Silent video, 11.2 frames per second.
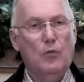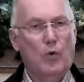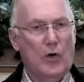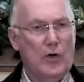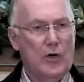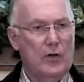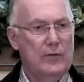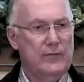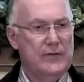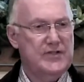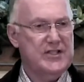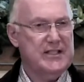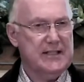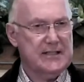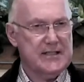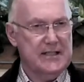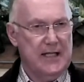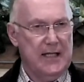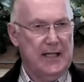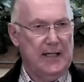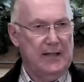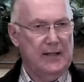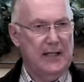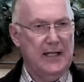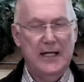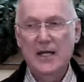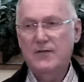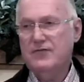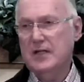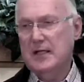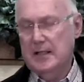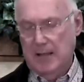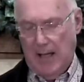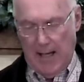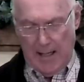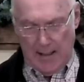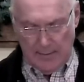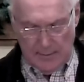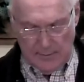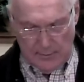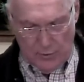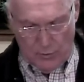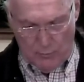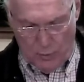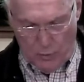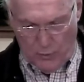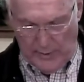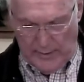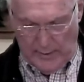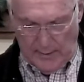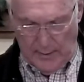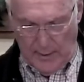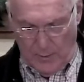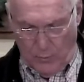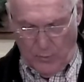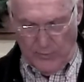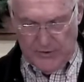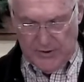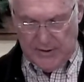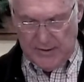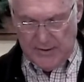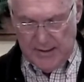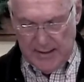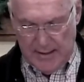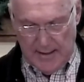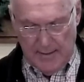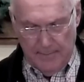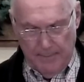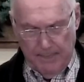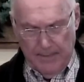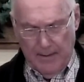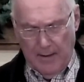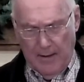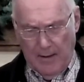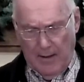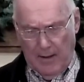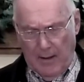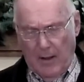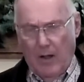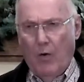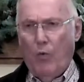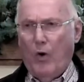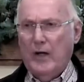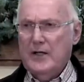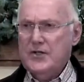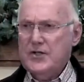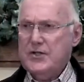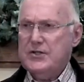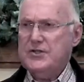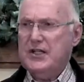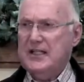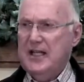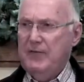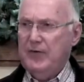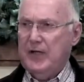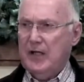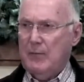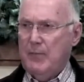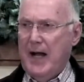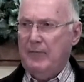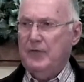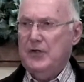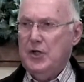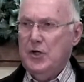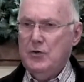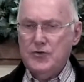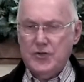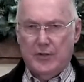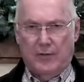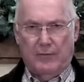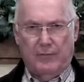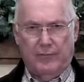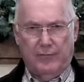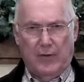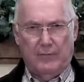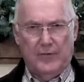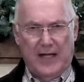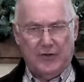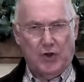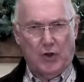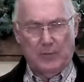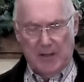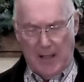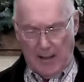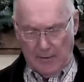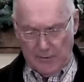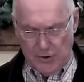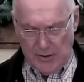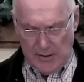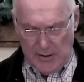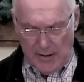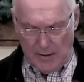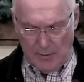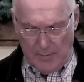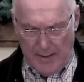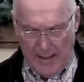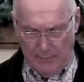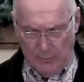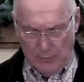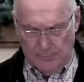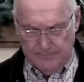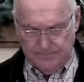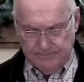were the sixth day, the evening and the morning or the sixth day. What is significant about the use of, of that terminology in the Bible?